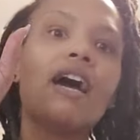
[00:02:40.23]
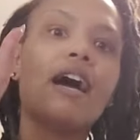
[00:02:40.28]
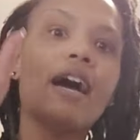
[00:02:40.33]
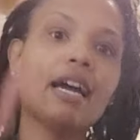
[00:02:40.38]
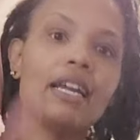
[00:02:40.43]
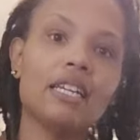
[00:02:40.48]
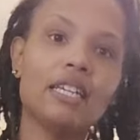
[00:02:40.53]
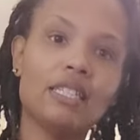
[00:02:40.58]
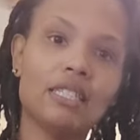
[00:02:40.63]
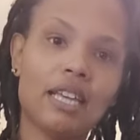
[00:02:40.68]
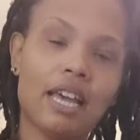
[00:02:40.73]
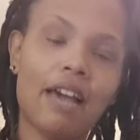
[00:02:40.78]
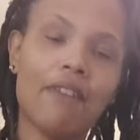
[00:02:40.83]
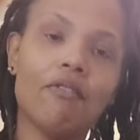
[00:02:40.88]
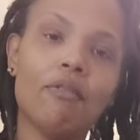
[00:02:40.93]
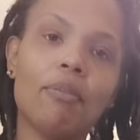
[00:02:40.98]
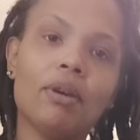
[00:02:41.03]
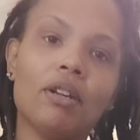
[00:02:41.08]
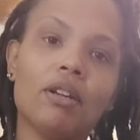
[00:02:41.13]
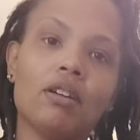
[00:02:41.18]
I need to have
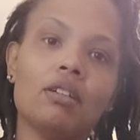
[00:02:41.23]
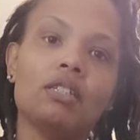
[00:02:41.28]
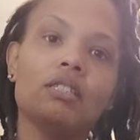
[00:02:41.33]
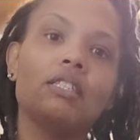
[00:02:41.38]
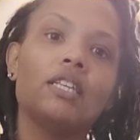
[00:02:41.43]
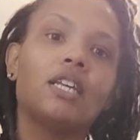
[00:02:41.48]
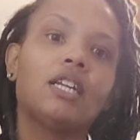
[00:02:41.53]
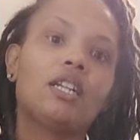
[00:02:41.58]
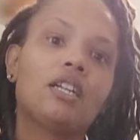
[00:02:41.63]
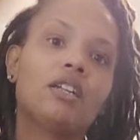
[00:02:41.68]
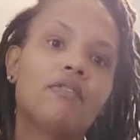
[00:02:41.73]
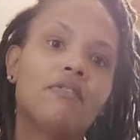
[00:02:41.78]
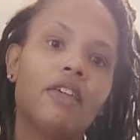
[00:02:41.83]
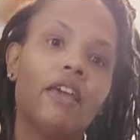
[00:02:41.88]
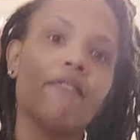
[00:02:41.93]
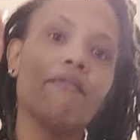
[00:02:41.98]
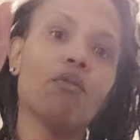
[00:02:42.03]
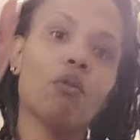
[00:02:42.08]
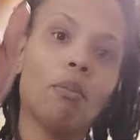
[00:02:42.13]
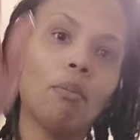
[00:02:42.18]
a better understanding of
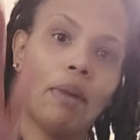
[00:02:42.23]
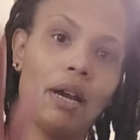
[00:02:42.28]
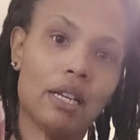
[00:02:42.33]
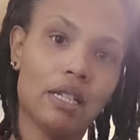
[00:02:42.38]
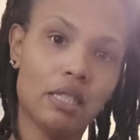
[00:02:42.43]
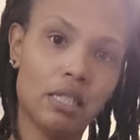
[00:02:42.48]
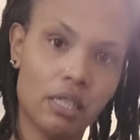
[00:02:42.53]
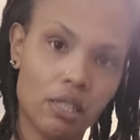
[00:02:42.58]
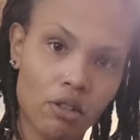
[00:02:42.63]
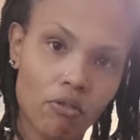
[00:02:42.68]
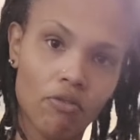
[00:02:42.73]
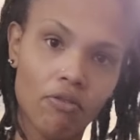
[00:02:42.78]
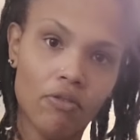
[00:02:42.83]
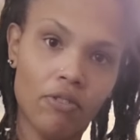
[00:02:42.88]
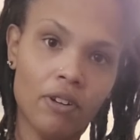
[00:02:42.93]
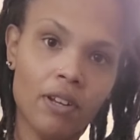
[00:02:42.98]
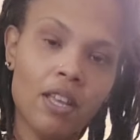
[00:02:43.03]
that for myself.